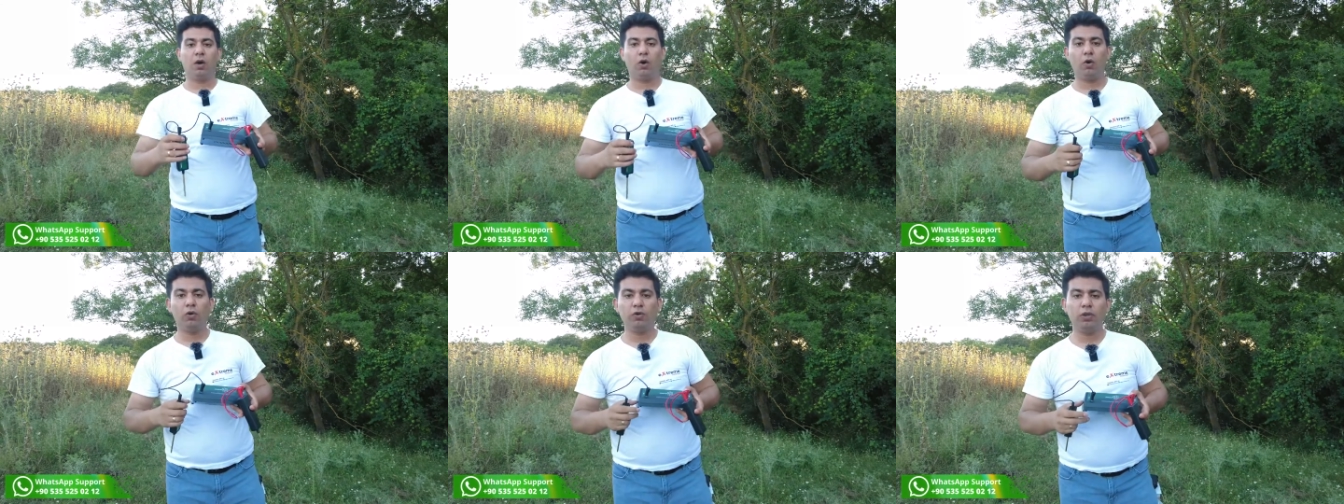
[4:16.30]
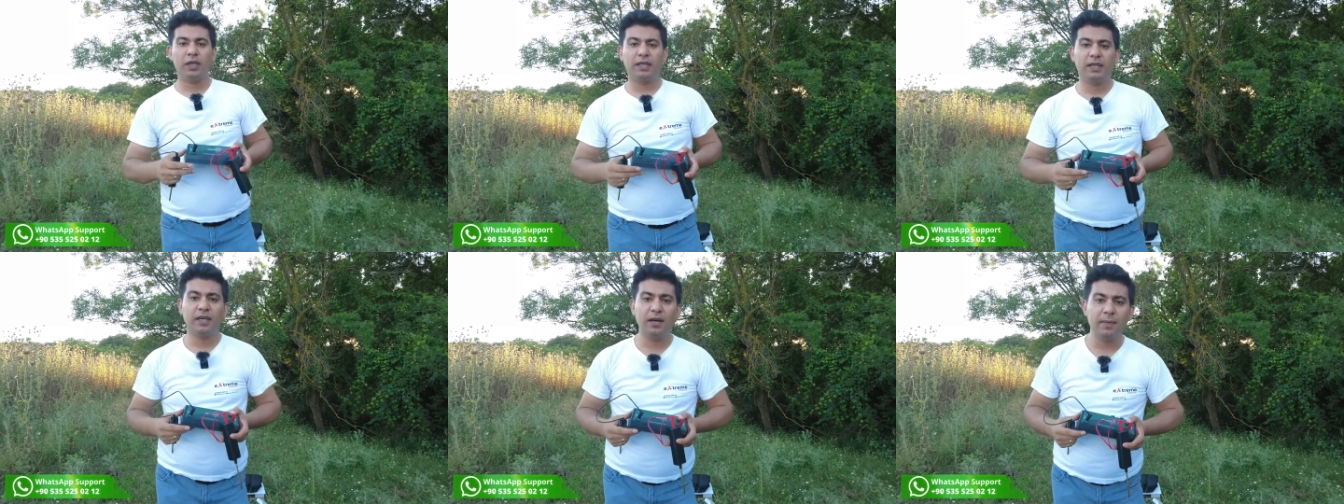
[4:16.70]
We'll
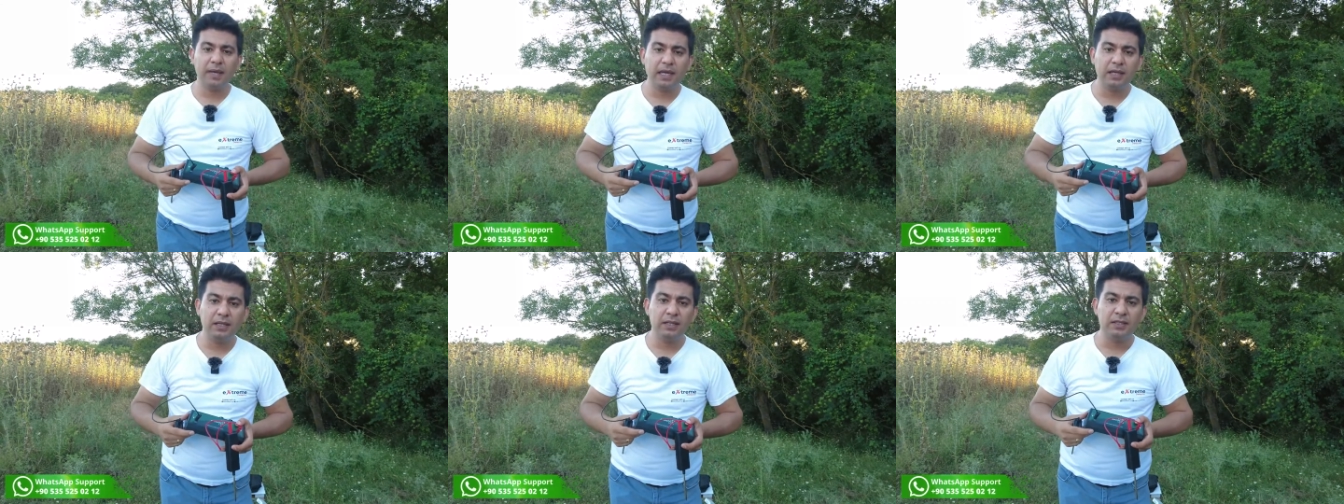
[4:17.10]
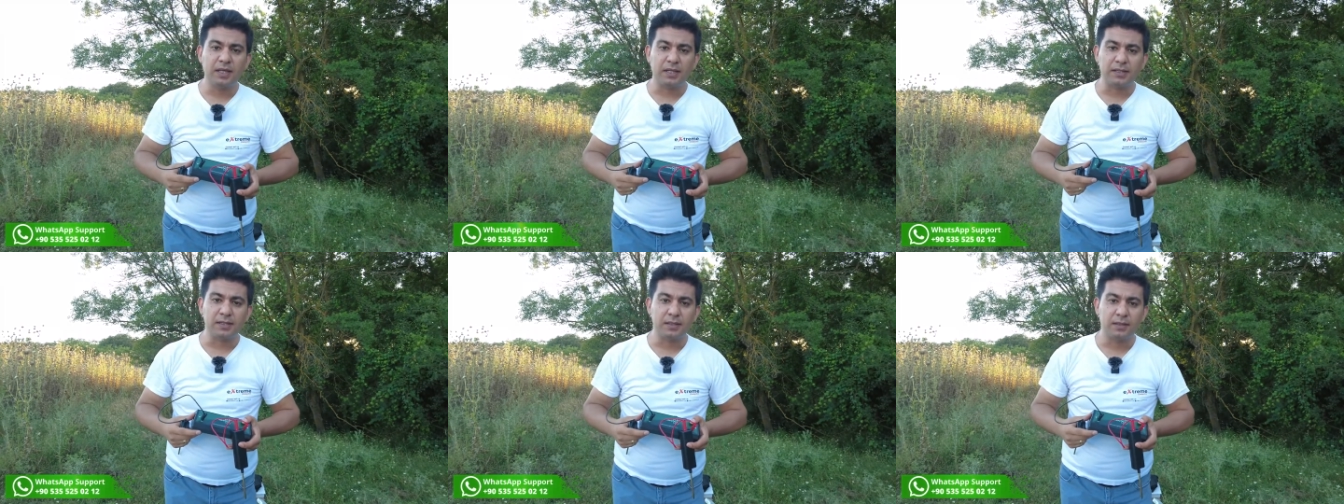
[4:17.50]
wait for 10
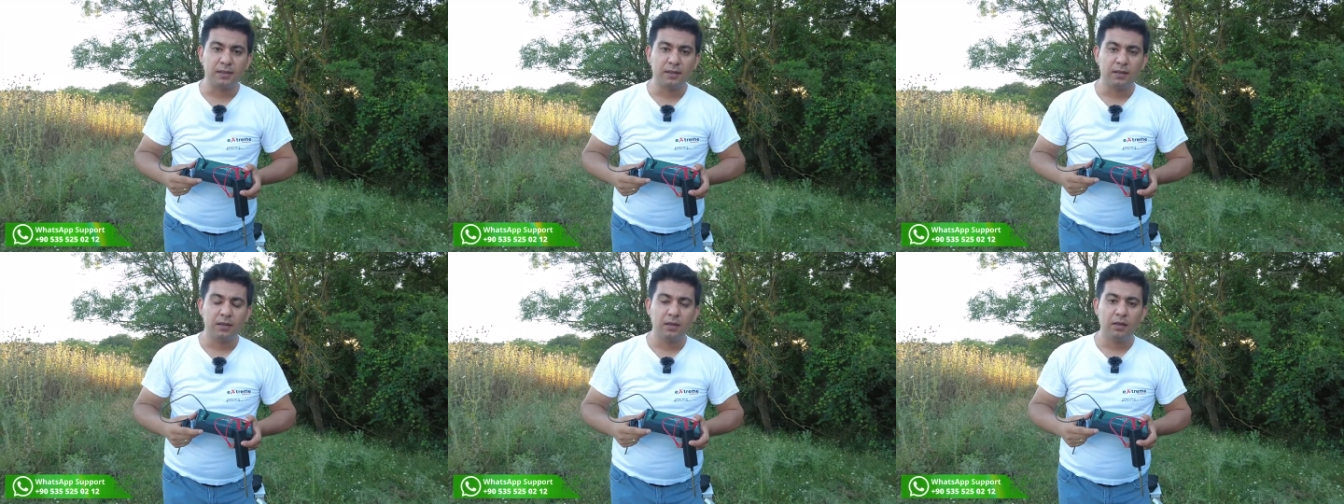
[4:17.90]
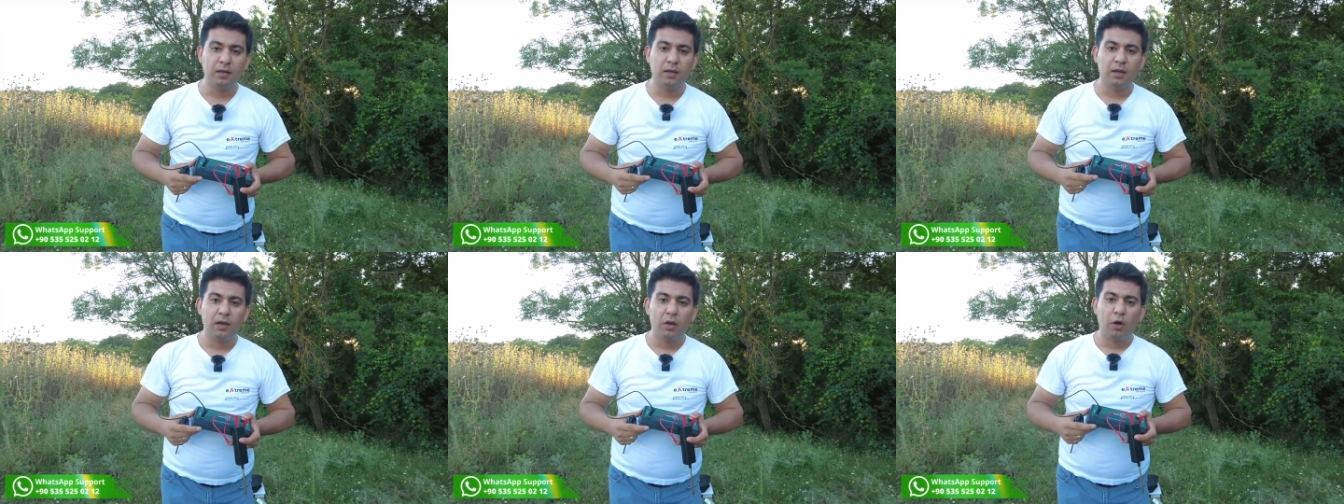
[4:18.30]
minutes.
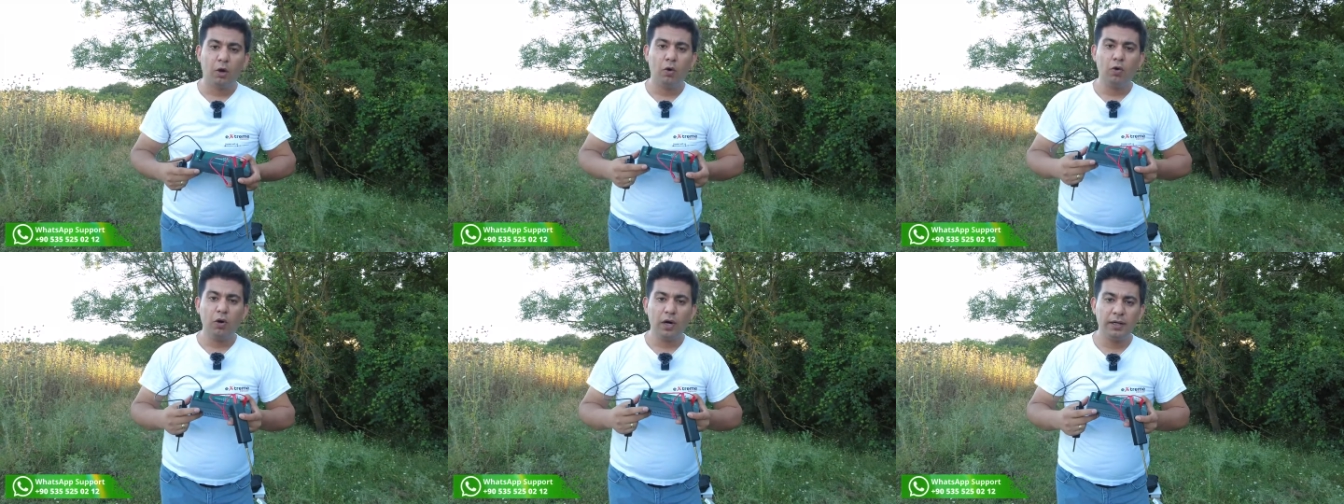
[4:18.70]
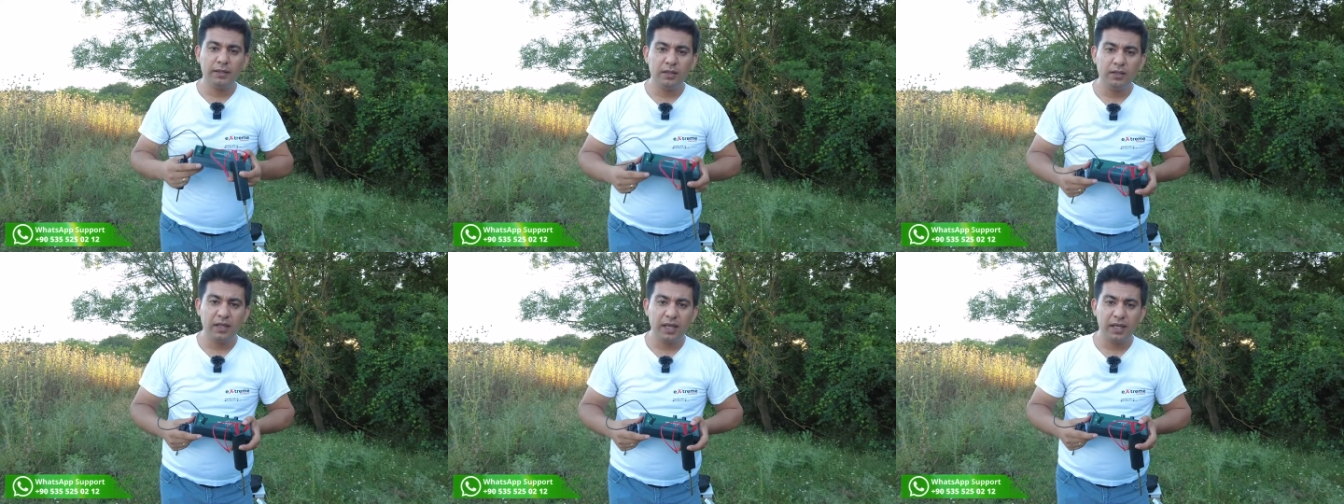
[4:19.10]
It is
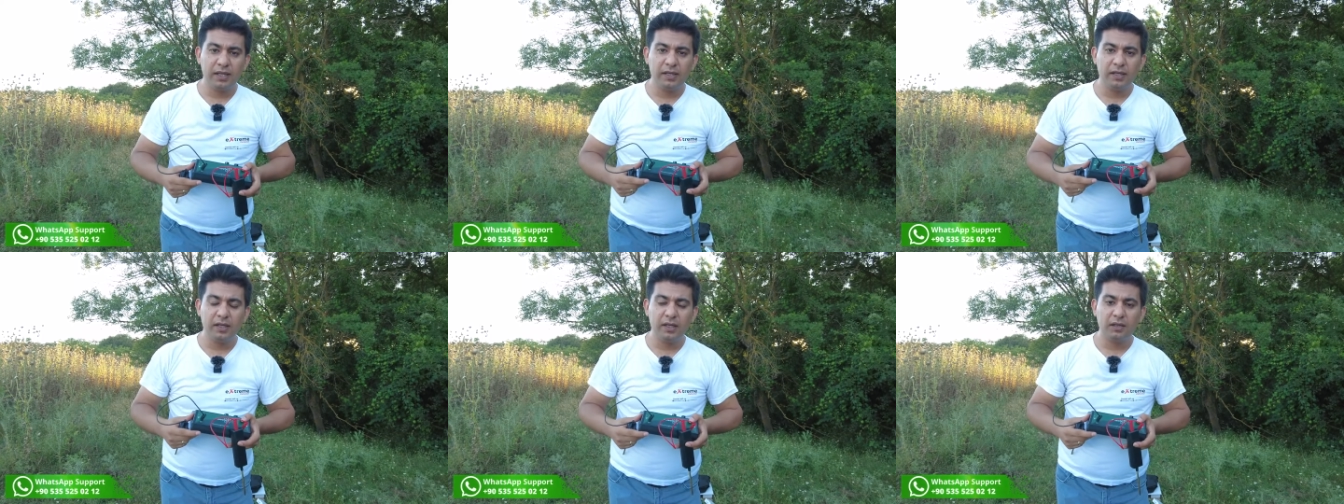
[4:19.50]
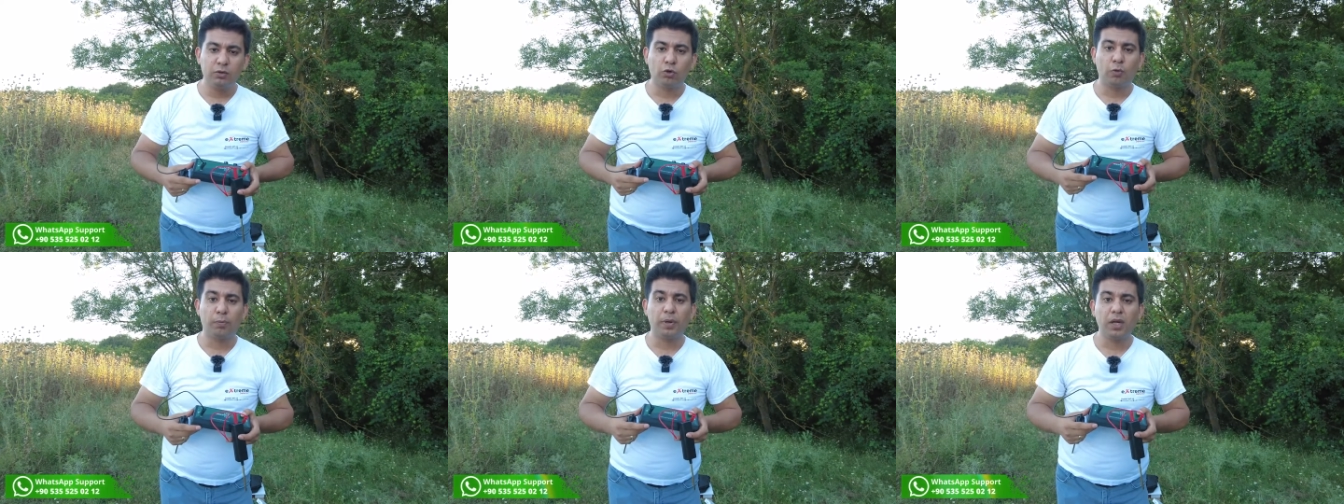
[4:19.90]
important for that
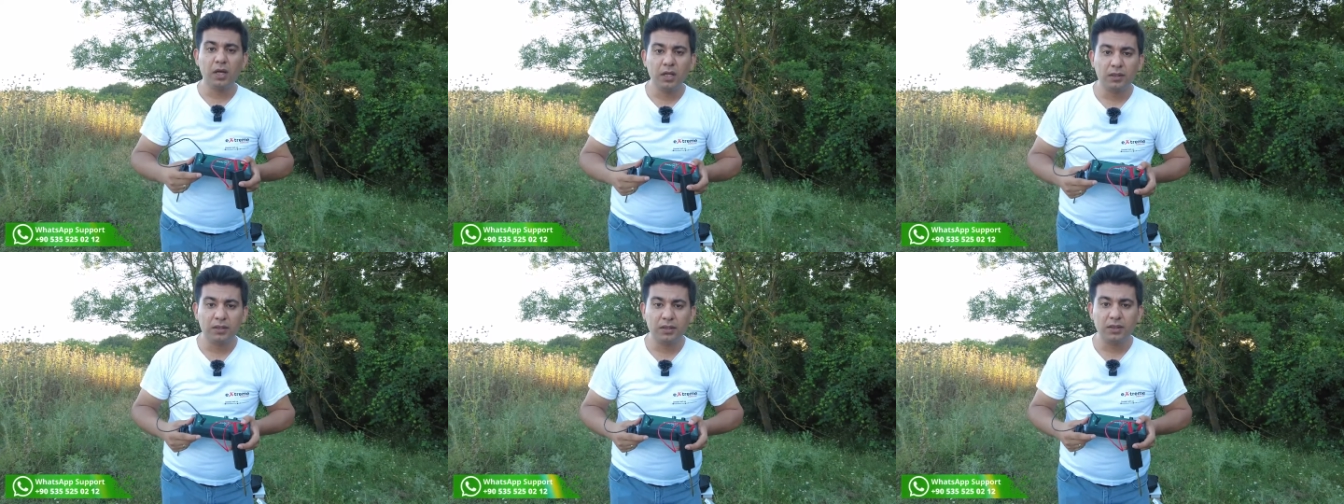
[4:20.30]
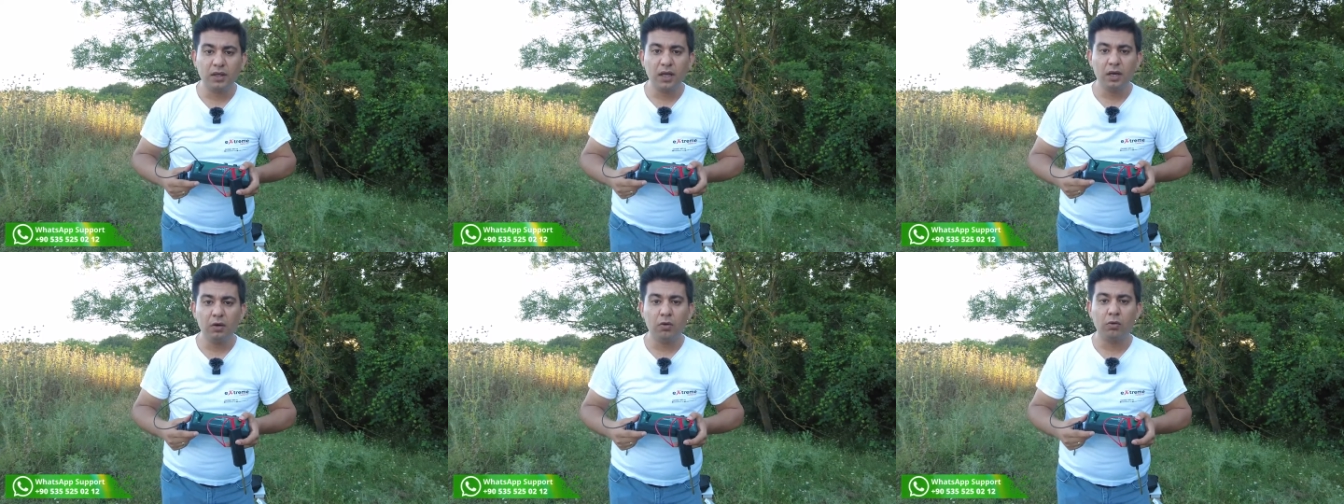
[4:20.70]
ID value to be
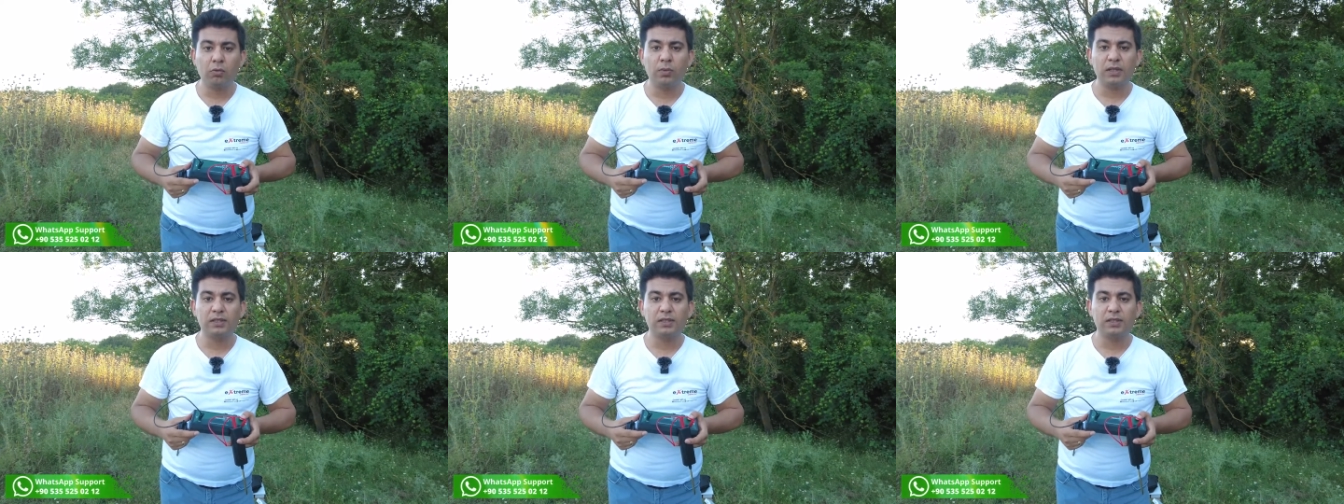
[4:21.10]
underground.